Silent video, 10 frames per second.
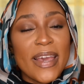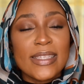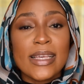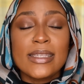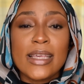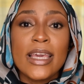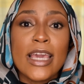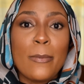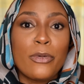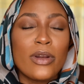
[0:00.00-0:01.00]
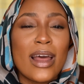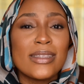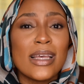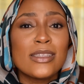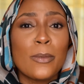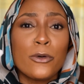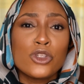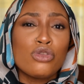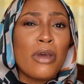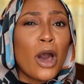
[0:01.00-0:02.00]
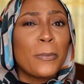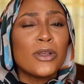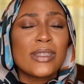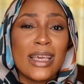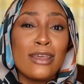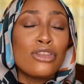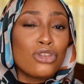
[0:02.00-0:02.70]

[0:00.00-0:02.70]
basic skincare product that's supposed to help your skin